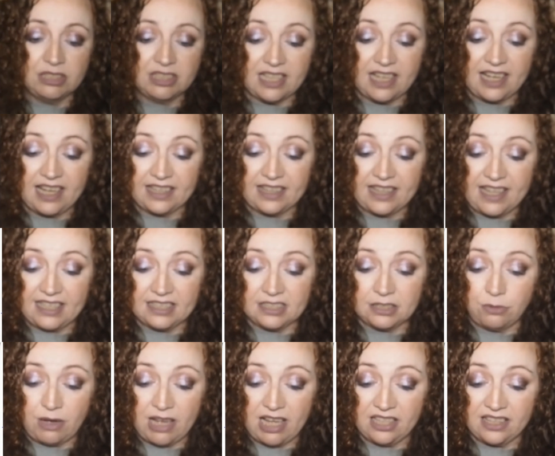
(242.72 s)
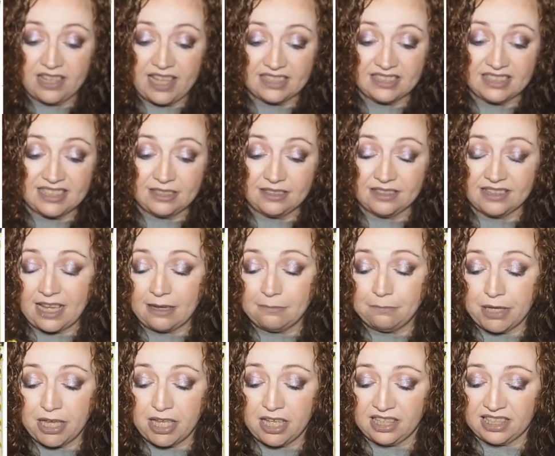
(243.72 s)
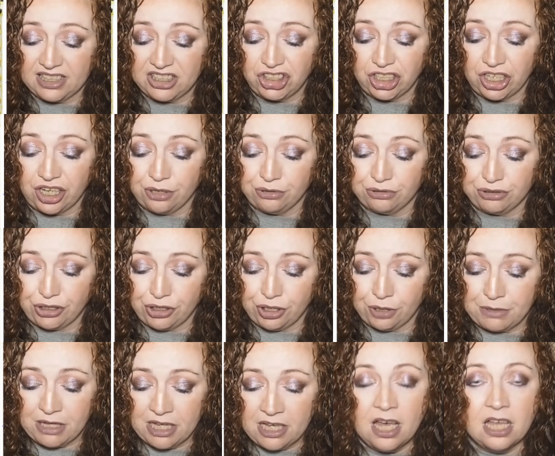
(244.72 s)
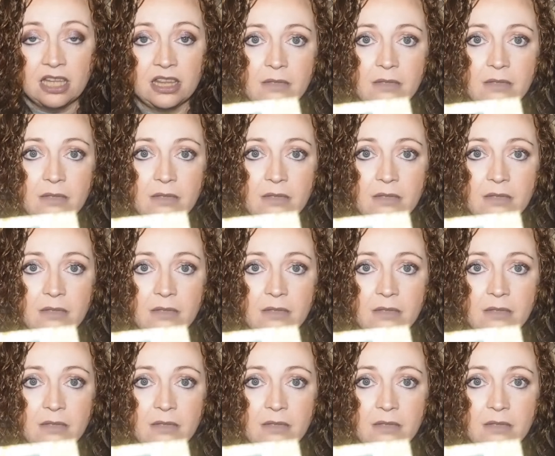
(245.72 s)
like that as well. That did, that barely showed up. The